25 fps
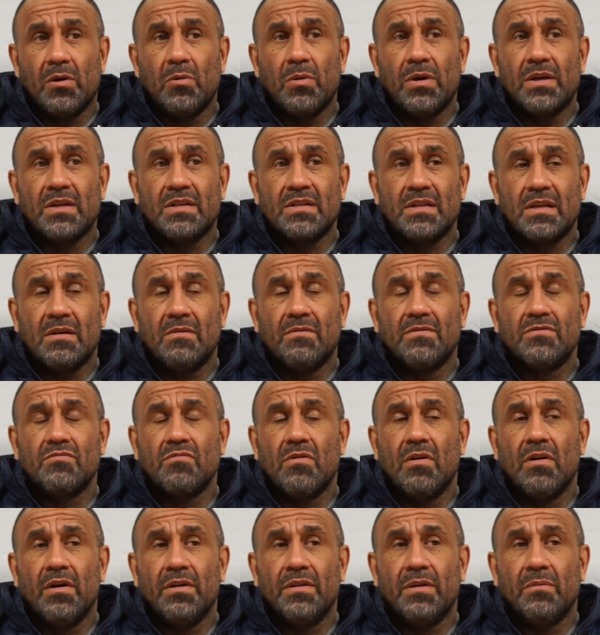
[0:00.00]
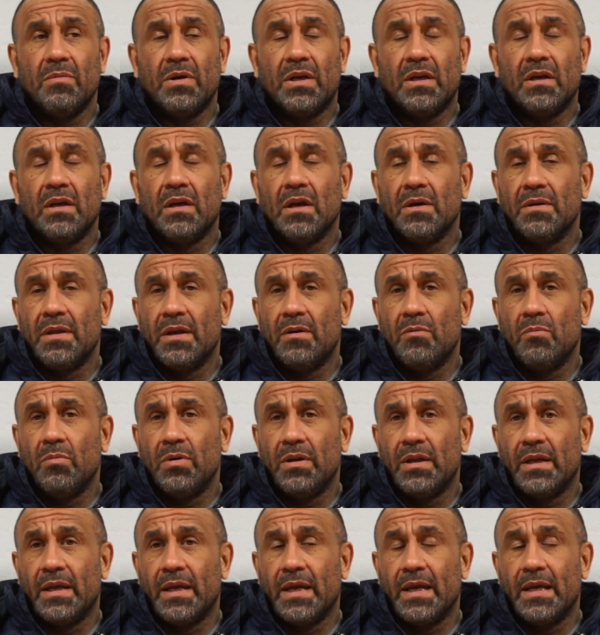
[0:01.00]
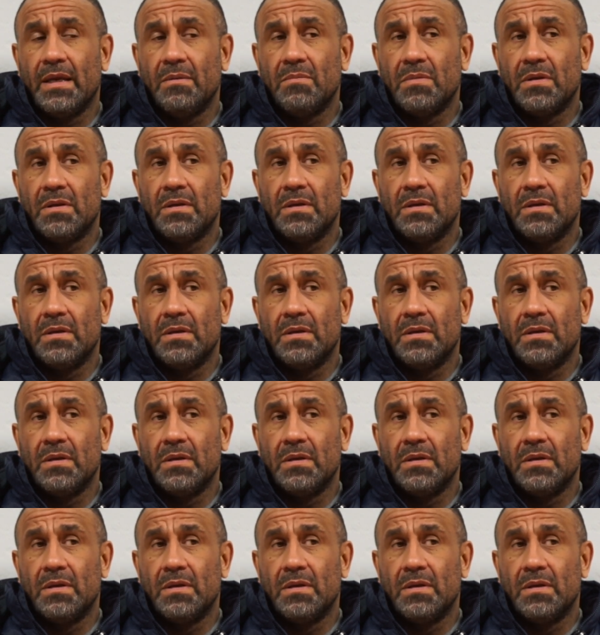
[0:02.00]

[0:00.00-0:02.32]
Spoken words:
quit ourselves right, that we can go there and win the game.